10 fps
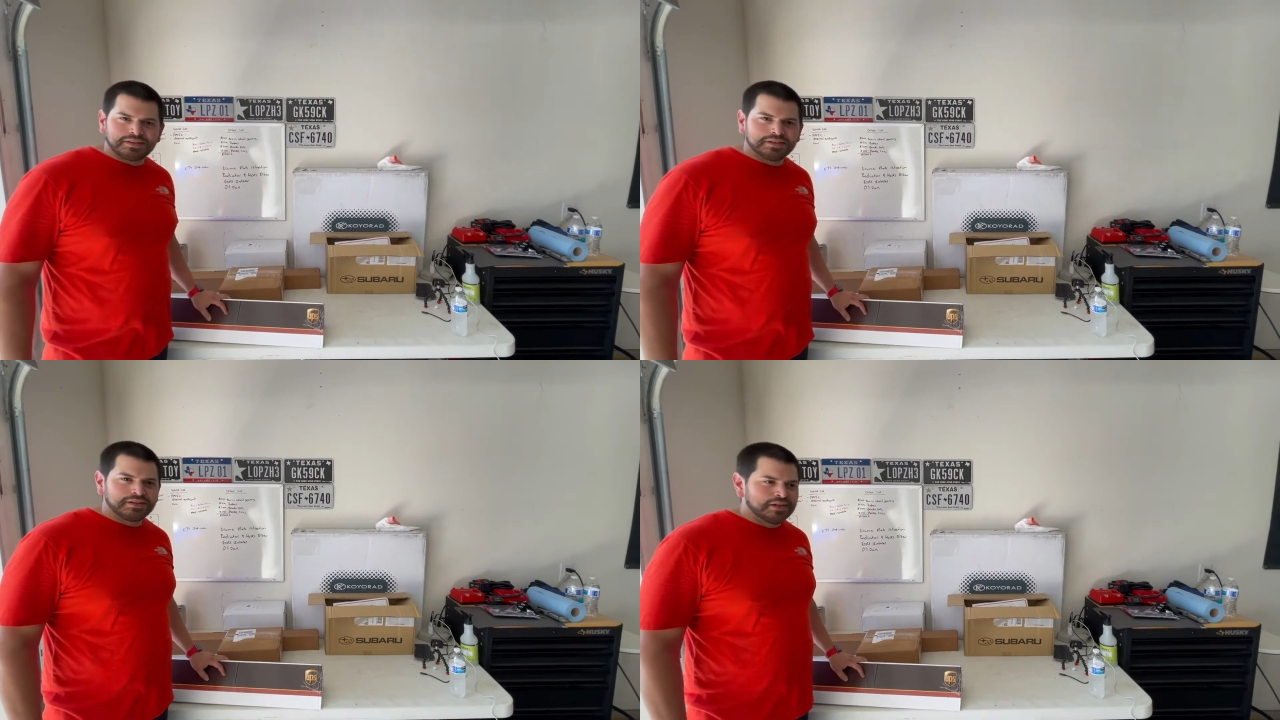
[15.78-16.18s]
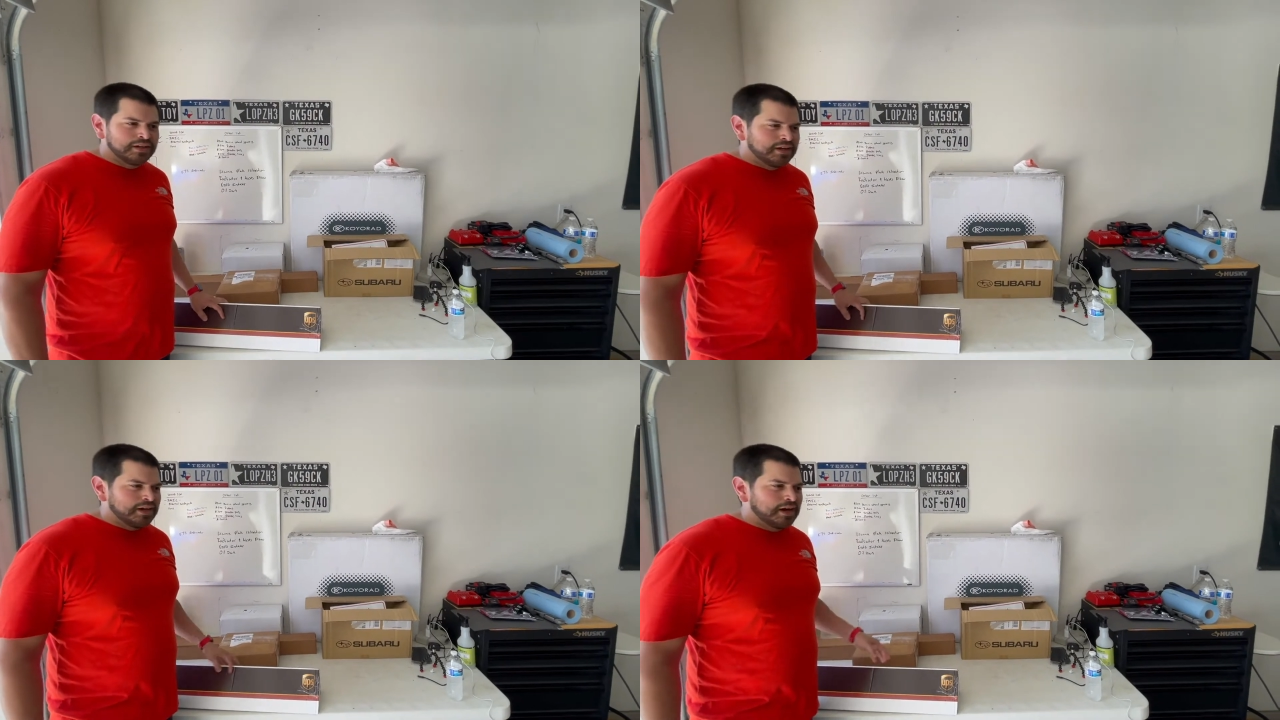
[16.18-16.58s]
here.
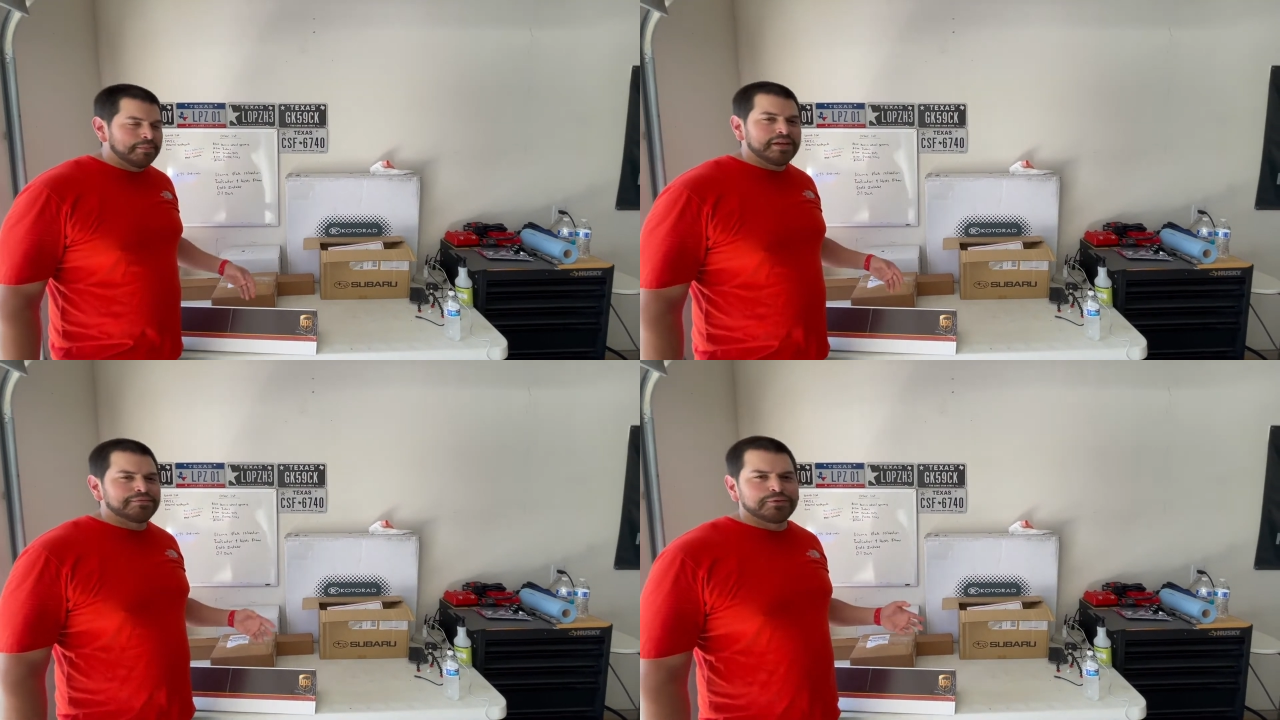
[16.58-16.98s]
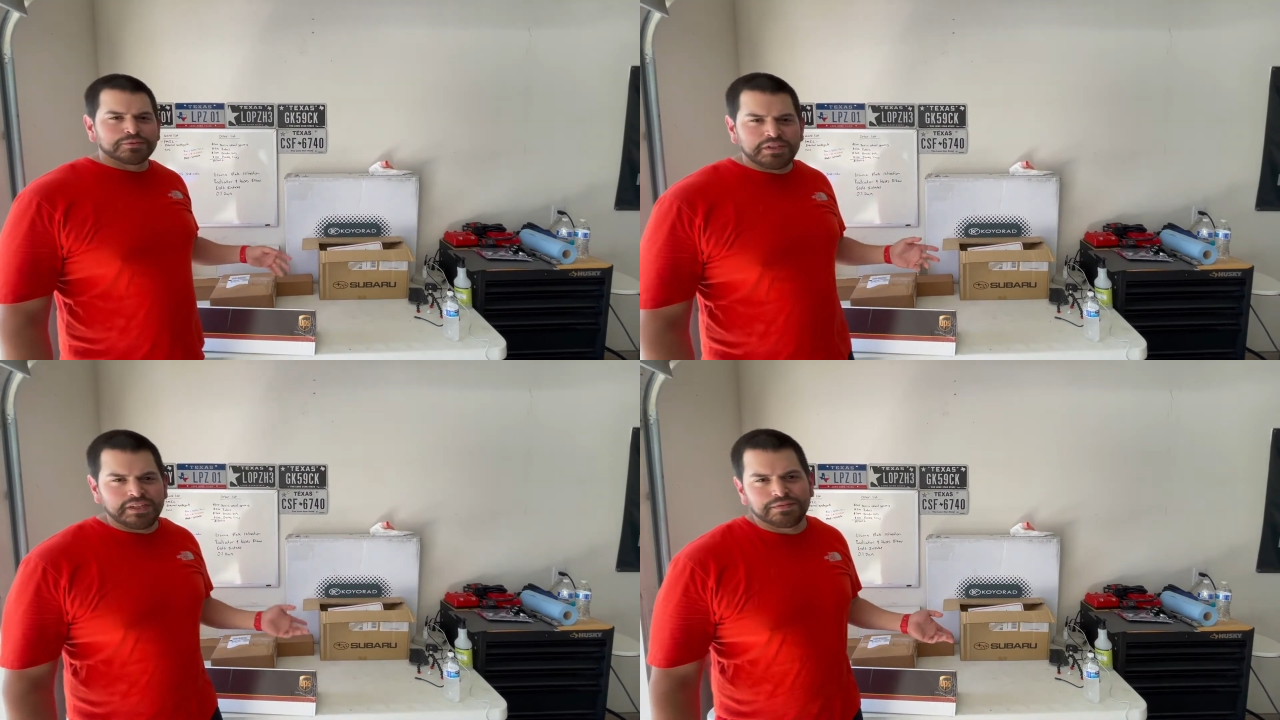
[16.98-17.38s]
If there's
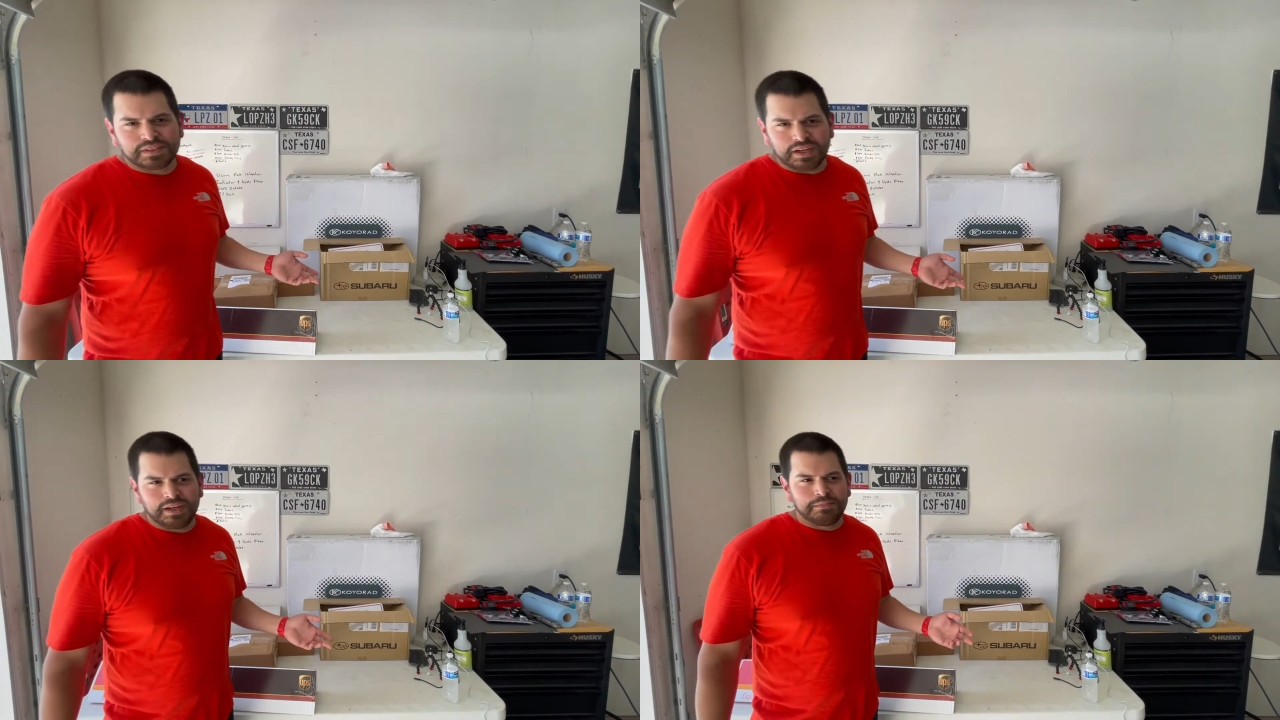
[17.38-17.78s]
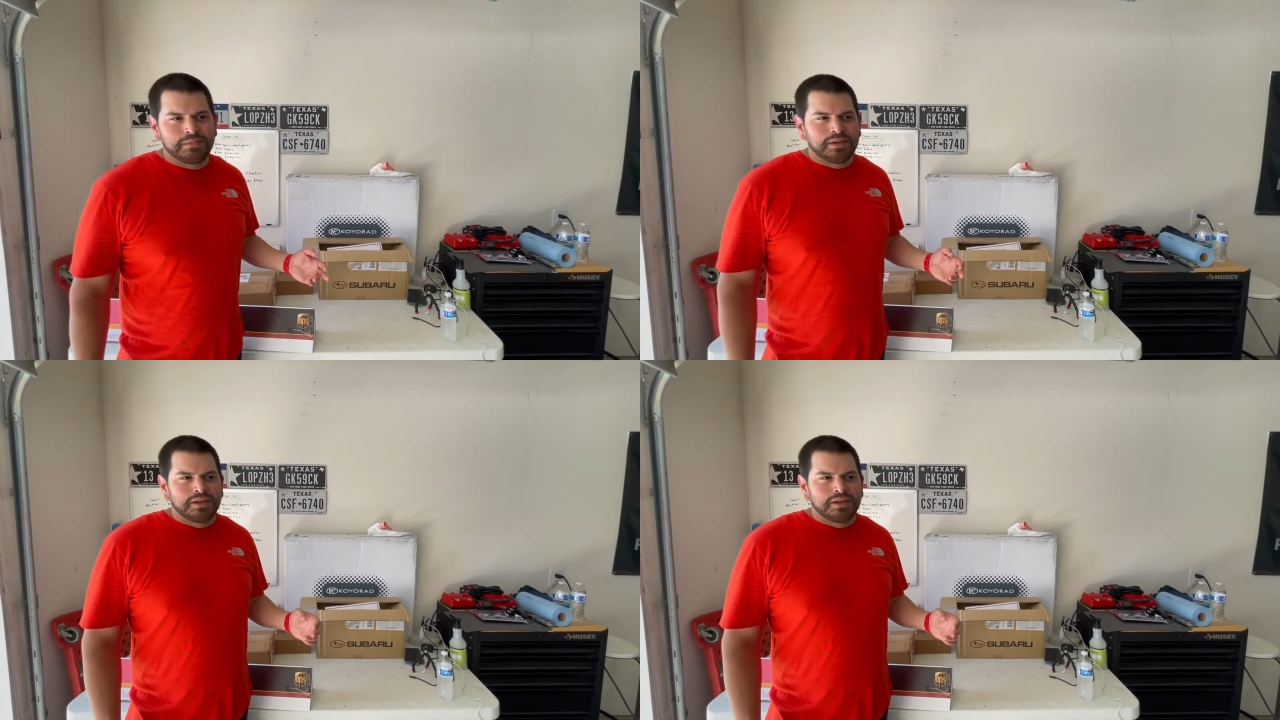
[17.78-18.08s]
enough time,